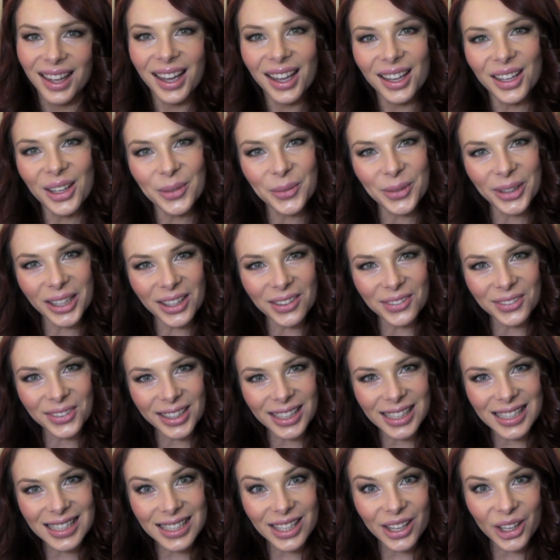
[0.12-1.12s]
Hello my
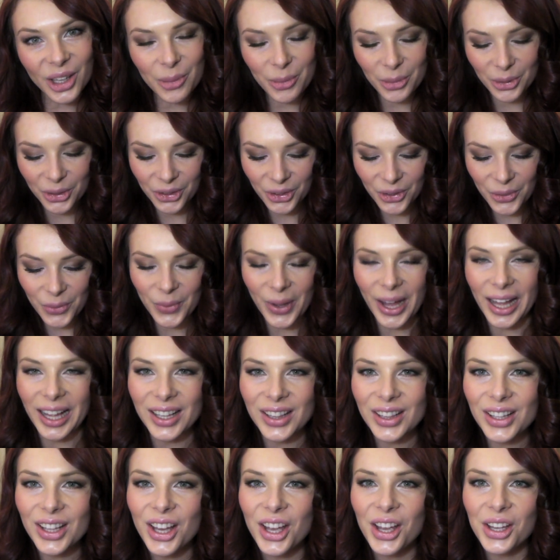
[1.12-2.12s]
lovelies, I hope you're all
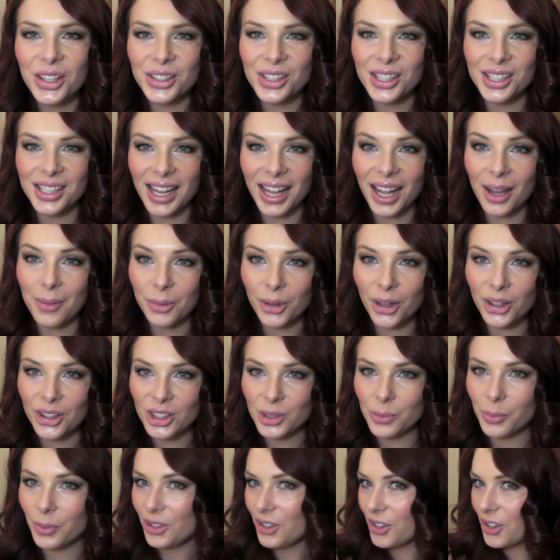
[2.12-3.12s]
well. Today I'm going
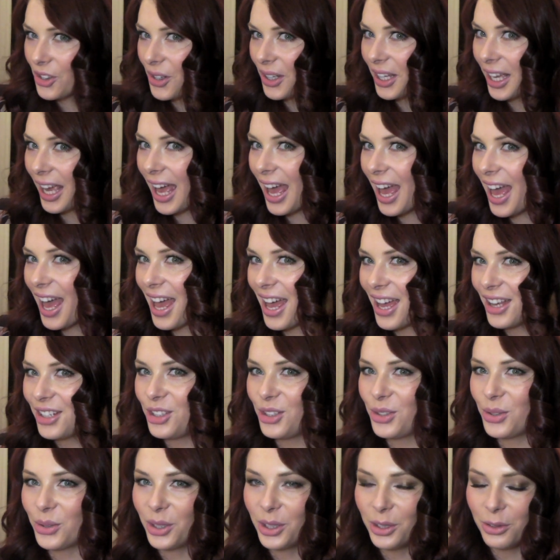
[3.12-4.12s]
to be doing a hair
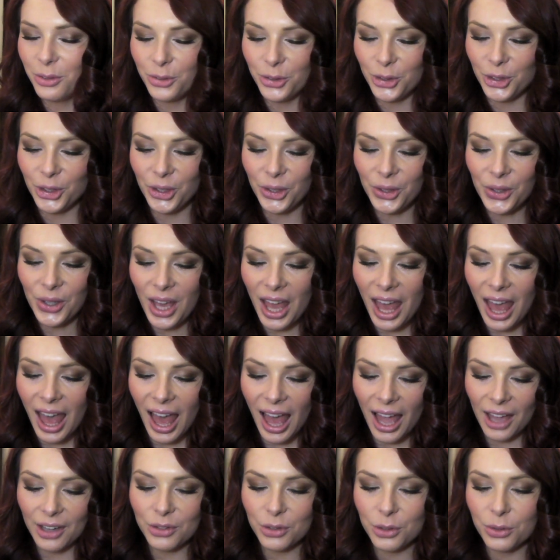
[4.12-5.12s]
tutorial for you
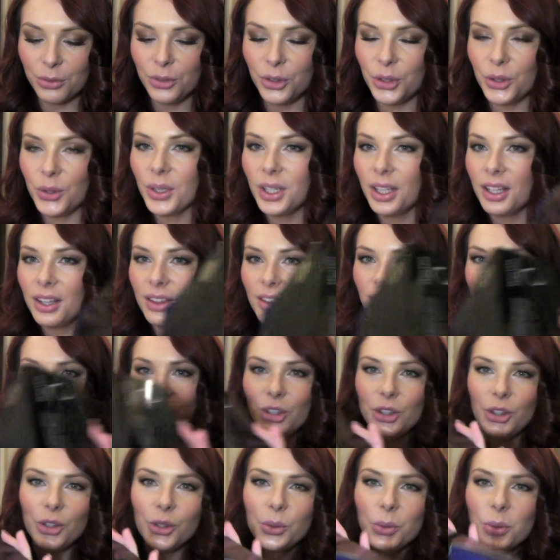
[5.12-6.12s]
and reviewing the
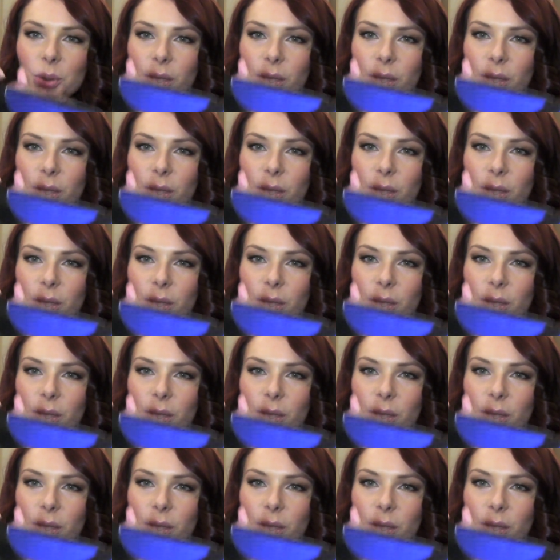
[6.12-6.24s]
new